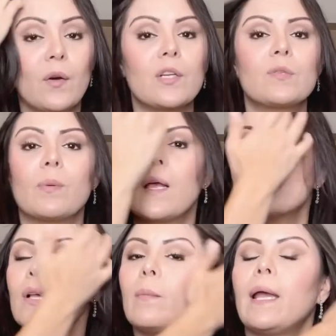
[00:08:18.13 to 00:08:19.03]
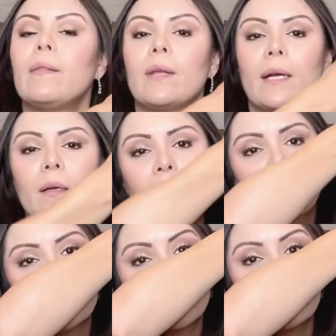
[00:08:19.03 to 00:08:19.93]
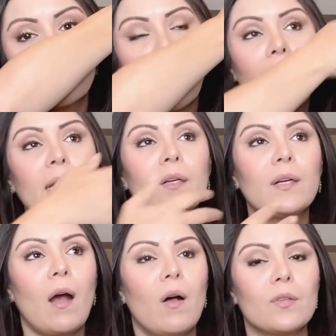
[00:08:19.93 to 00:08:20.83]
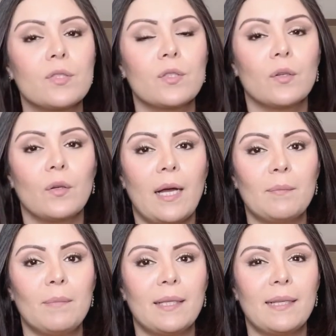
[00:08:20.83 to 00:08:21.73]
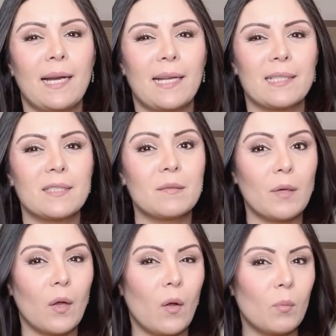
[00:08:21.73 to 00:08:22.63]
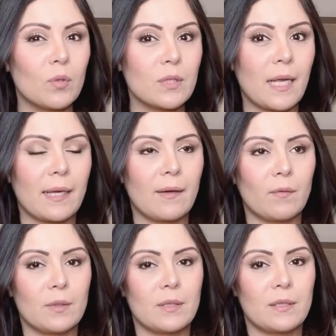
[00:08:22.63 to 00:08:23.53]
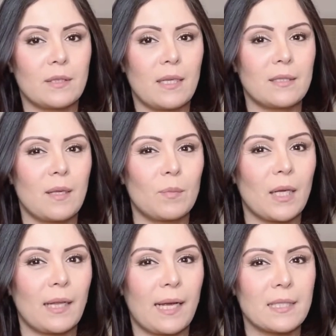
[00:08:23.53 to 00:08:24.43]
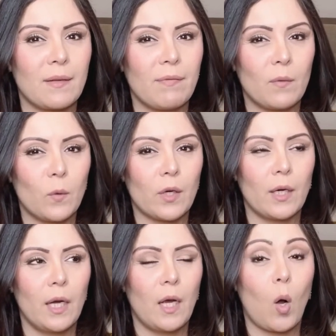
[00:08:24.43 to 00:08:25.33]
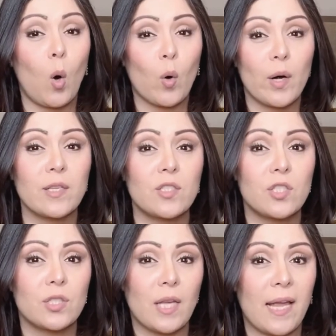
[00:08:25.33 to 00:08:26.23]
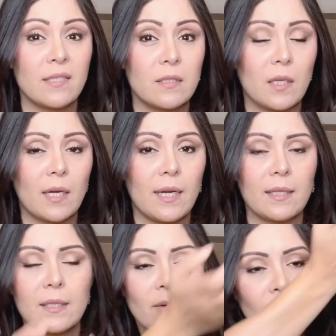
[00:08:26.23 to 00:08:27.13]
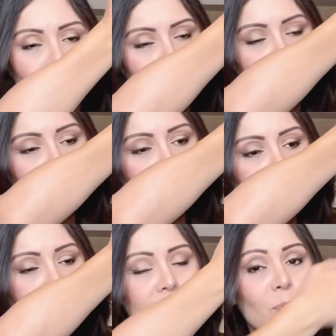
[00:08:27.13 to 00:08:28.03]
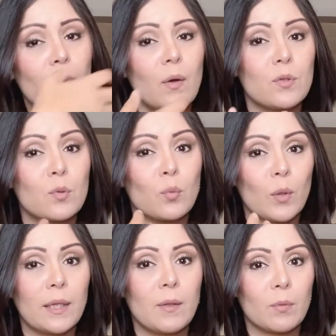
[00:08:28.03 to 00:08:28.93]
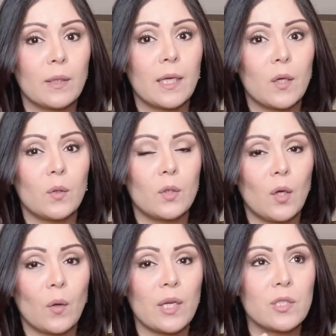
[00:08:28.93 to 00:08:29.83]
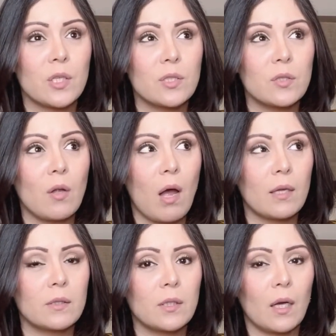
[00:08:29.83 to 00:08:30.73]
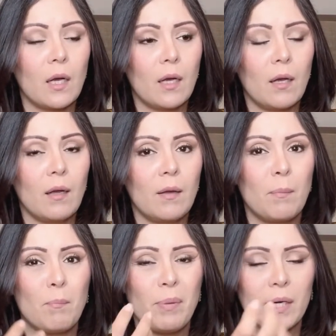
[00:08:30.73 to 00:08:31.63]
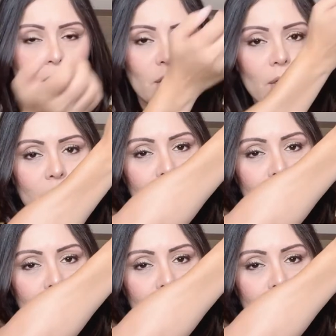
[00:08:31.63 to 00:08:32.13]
orange blossom in there. I could also admit that I can smell almost like it was something like as if it were orange zest in it. It smells really, really good. The orange is not bitter.